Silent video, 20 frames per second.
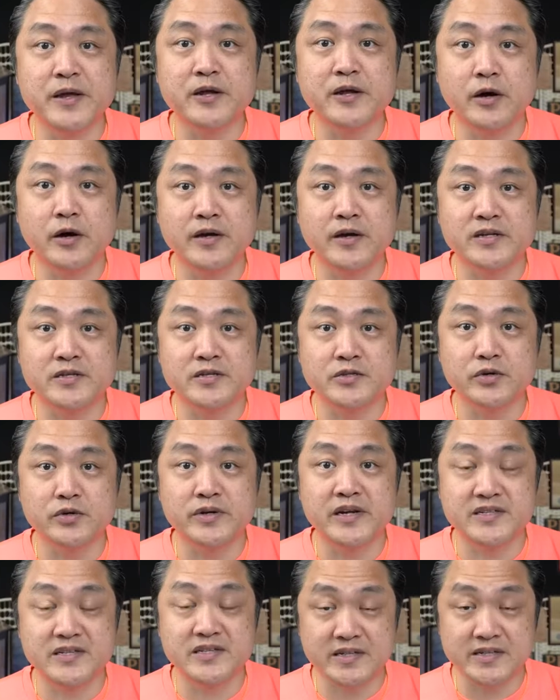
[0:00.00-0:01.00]
Bitcoin is
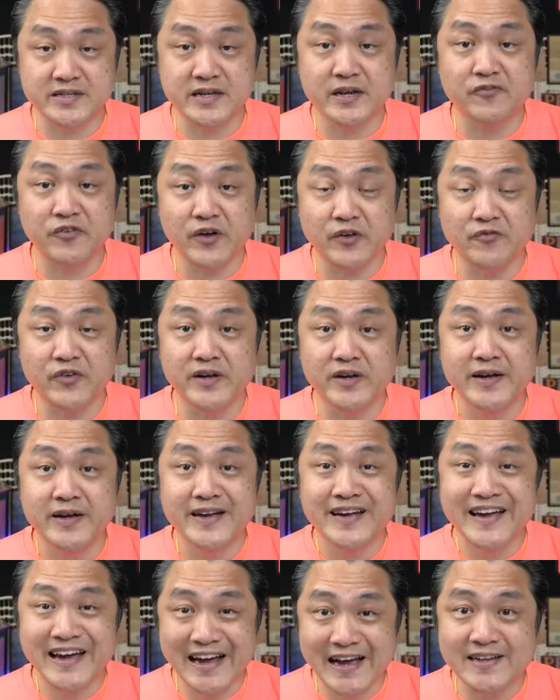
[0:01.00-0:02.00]
known as a safe haven
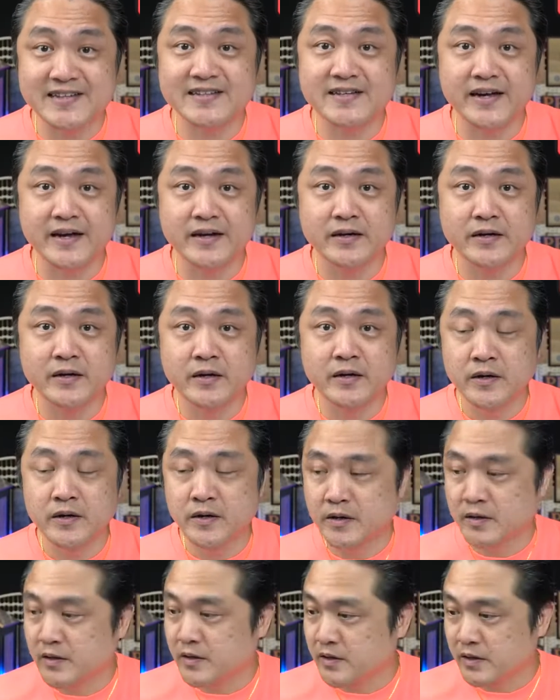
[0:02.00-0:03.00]
asset.
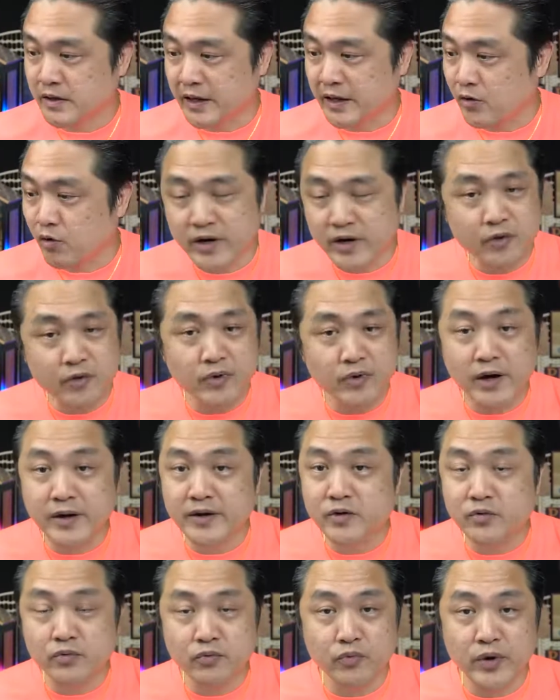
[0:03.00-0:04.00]
The only
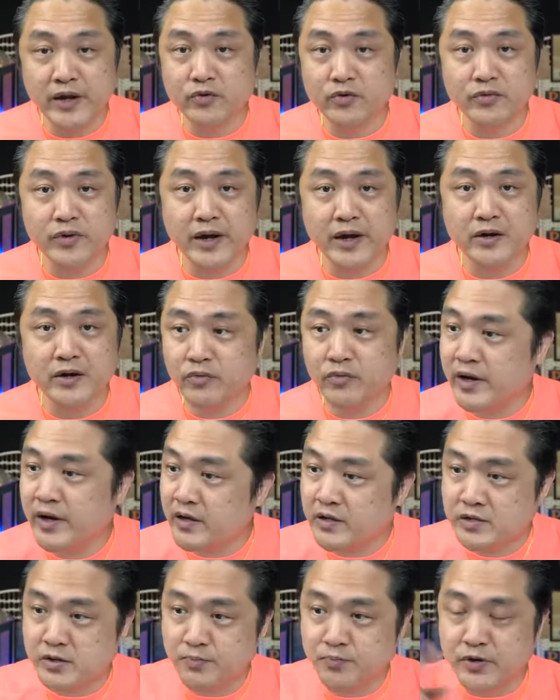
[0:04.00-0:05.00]
one way to run
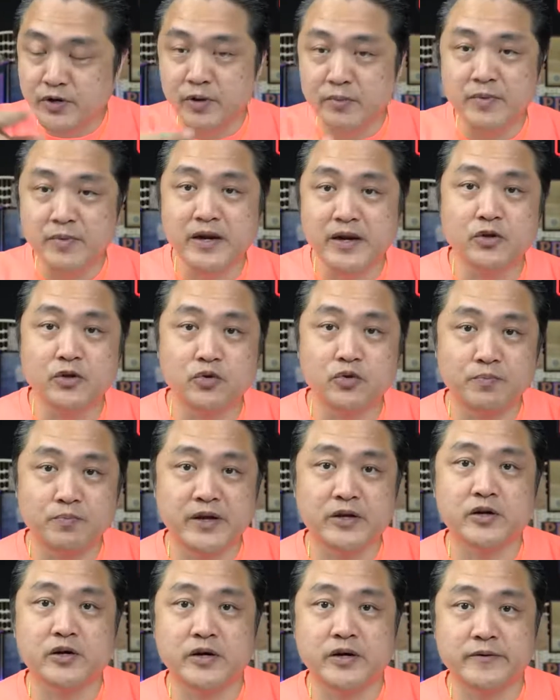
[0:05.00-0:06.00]
away is to put your money into
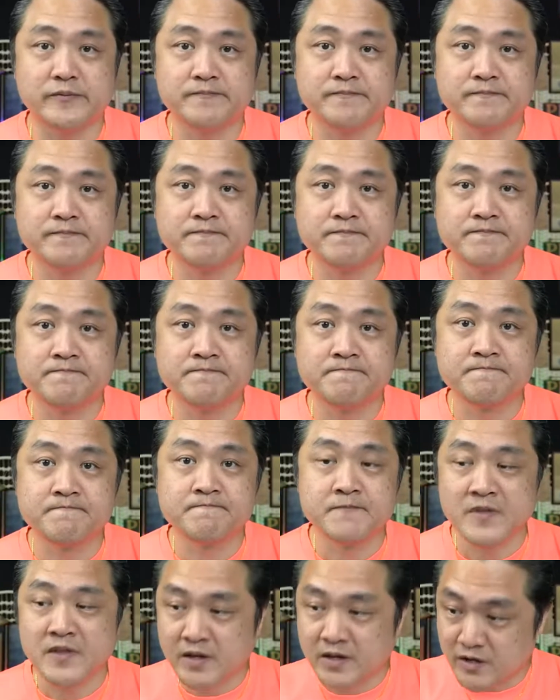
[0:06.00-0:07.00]
Bitcoin.
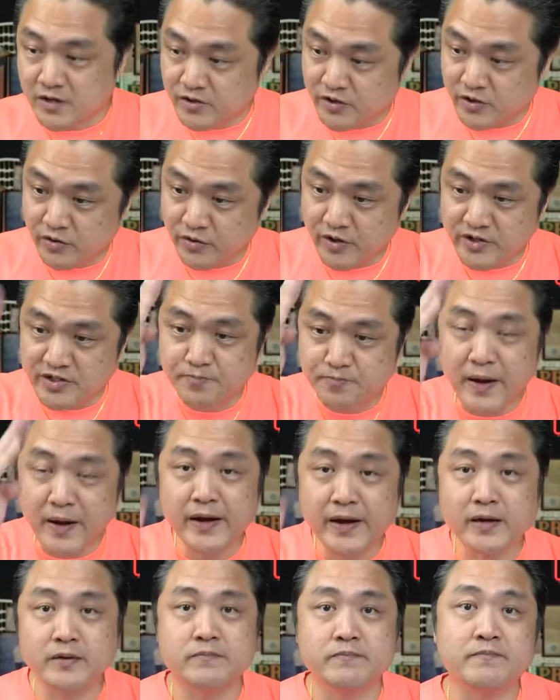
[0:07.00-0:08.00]
So your
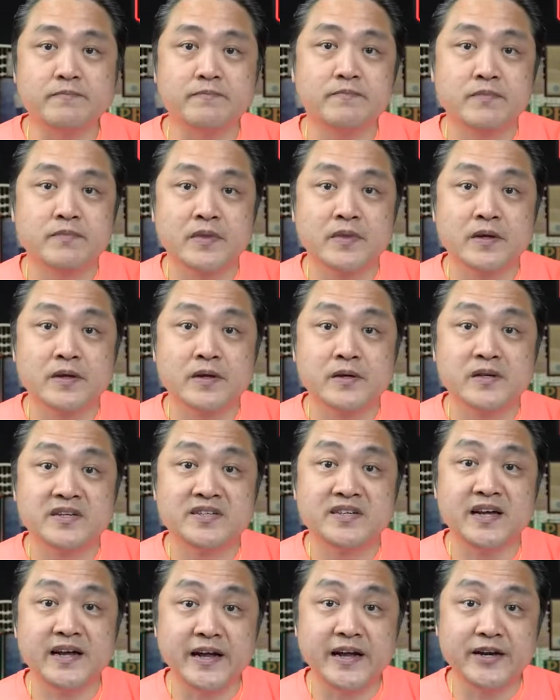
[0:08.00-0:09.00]
spike,
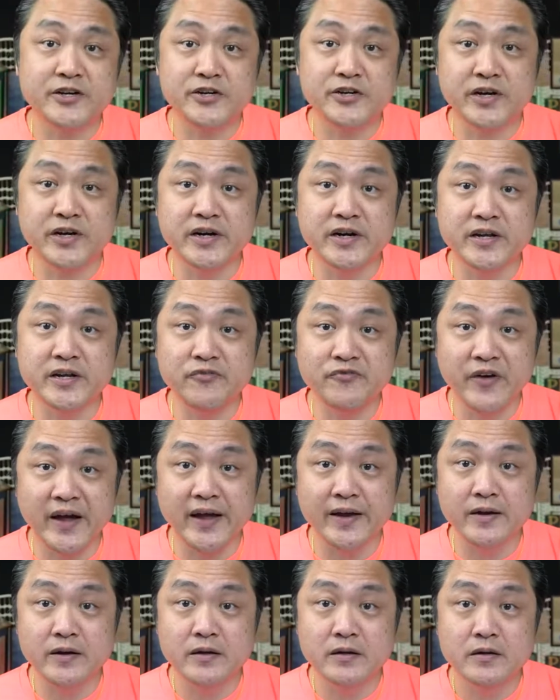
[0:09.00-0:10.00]
second trigger
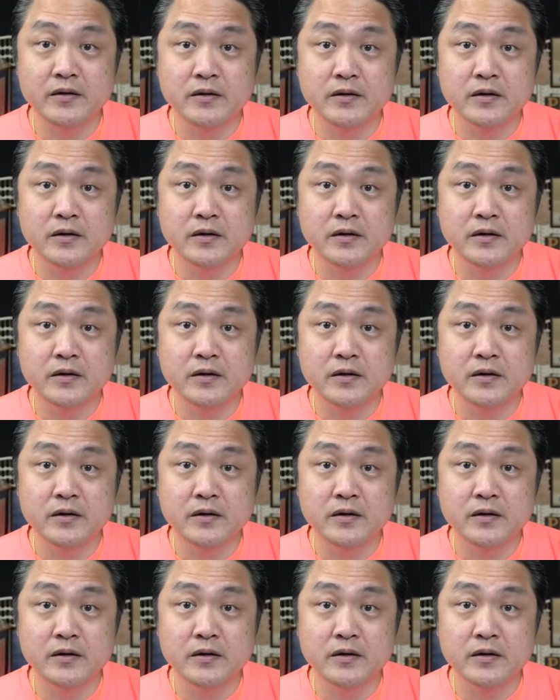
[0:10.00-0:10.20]
event,